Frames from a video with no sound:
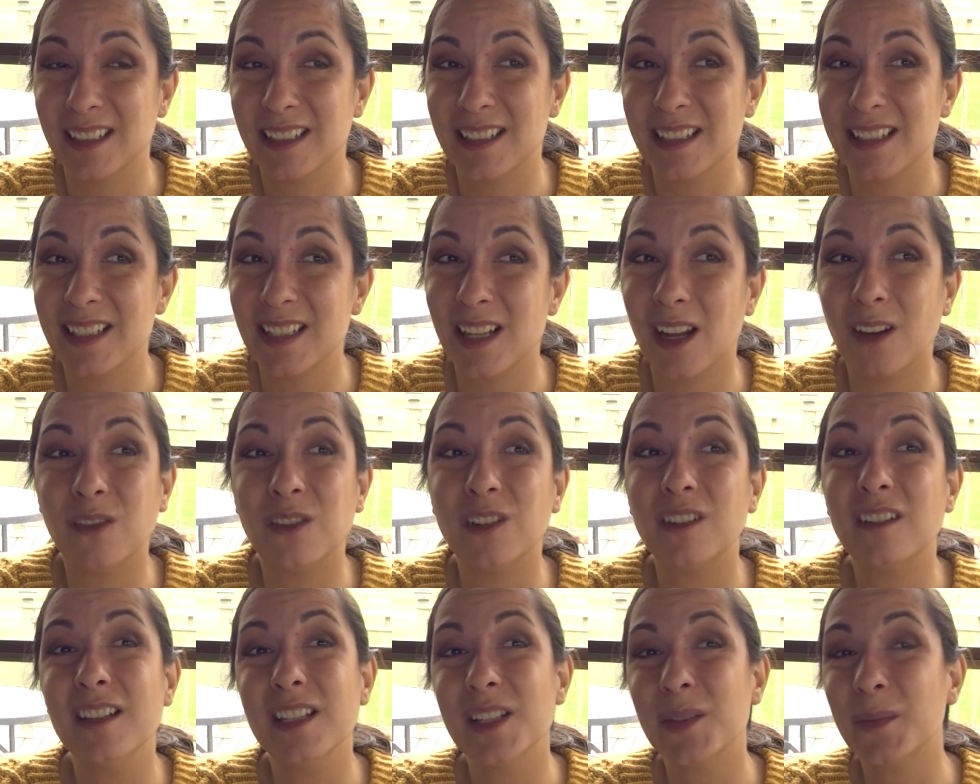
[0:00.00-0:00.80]

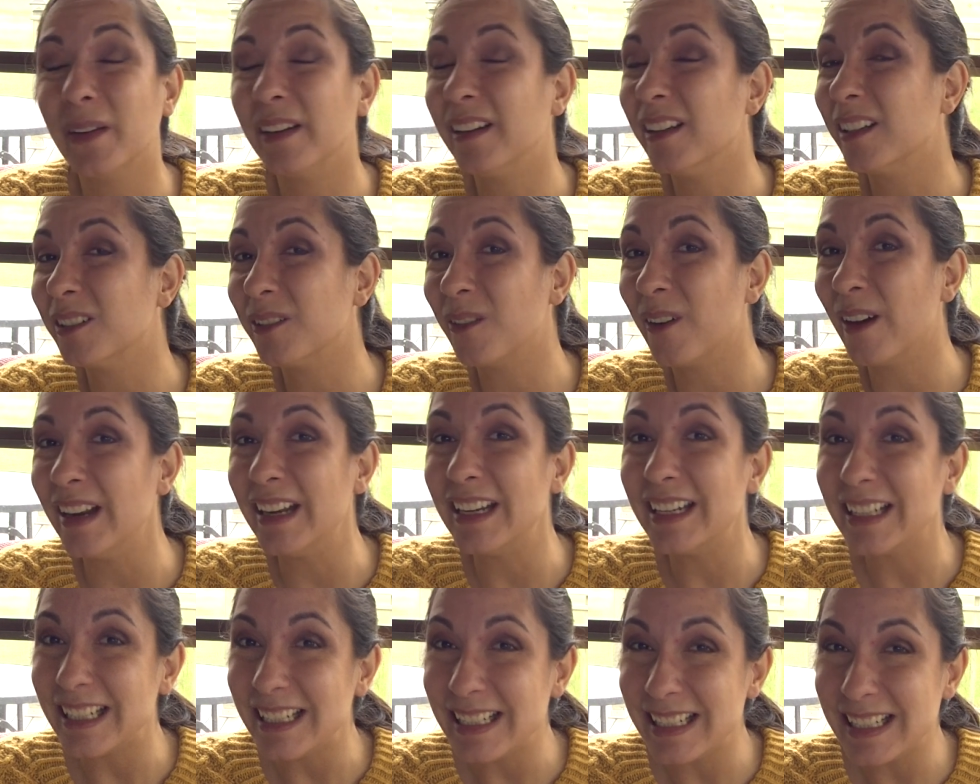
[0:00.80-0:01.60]
several sweater
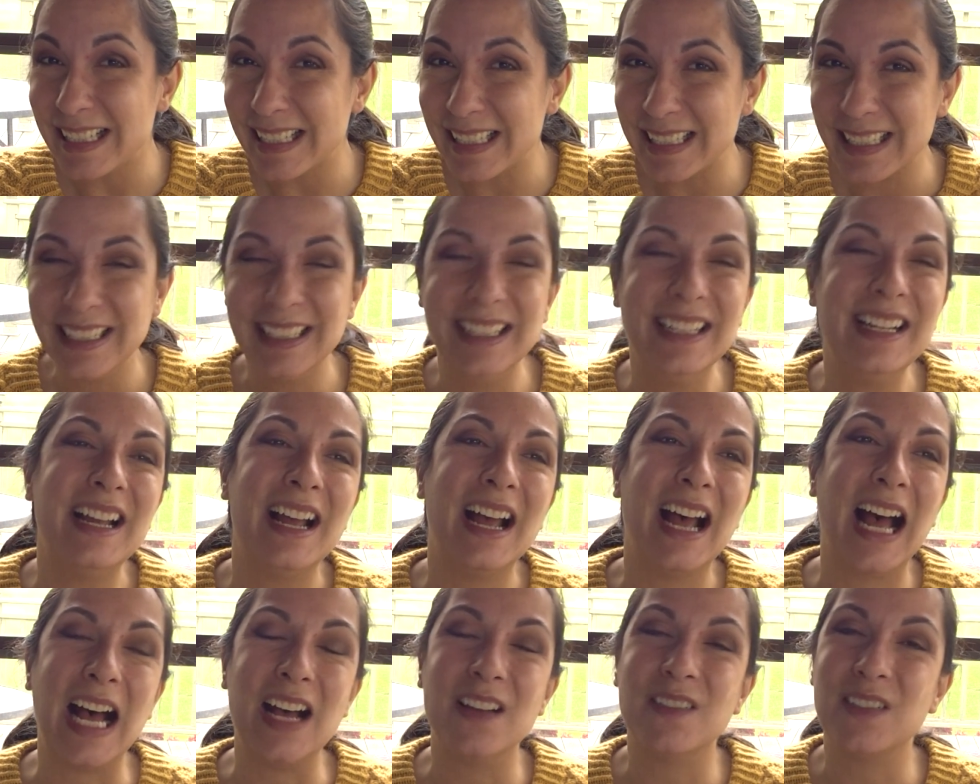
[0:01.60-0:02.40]
quantities
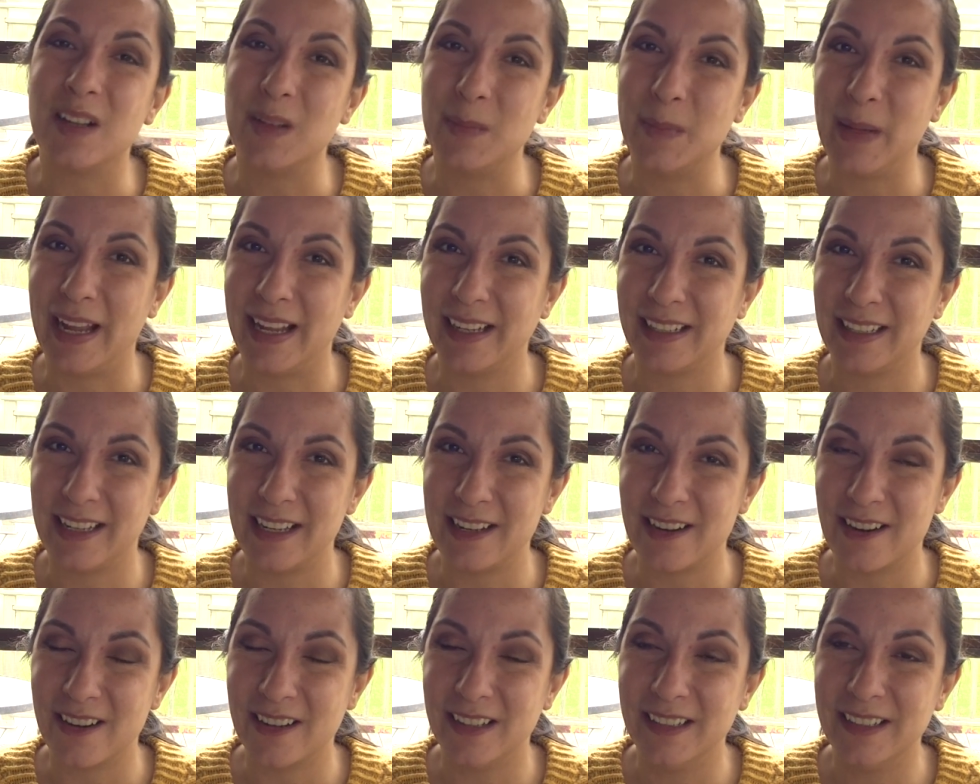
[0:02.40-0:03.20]
of alpaca
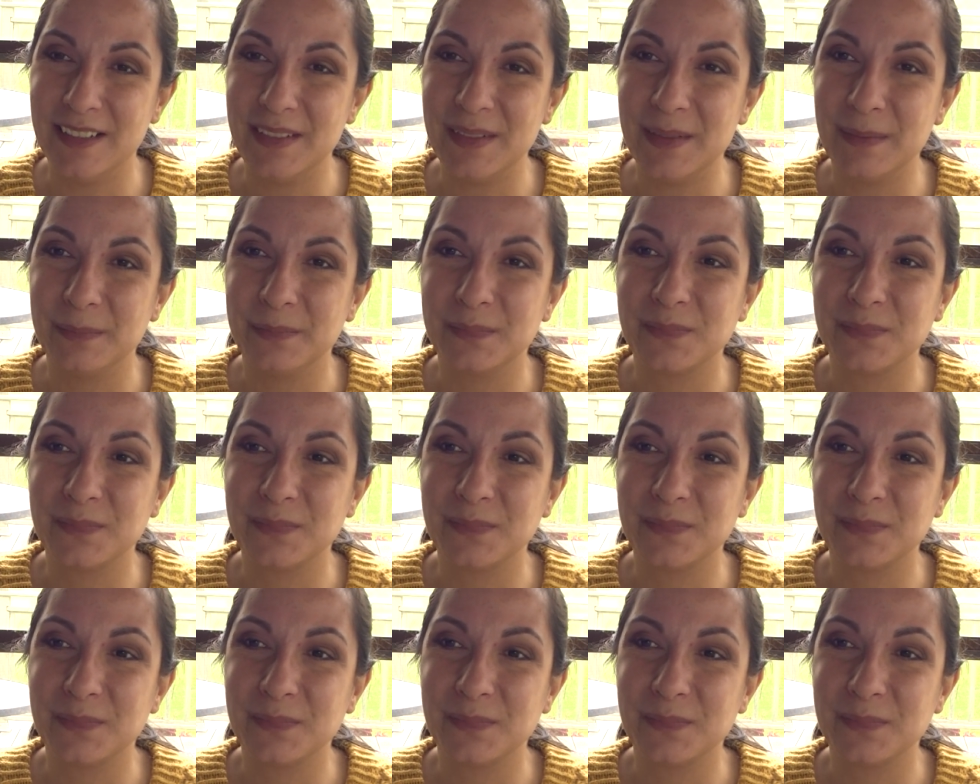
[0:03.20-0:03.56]
yarn.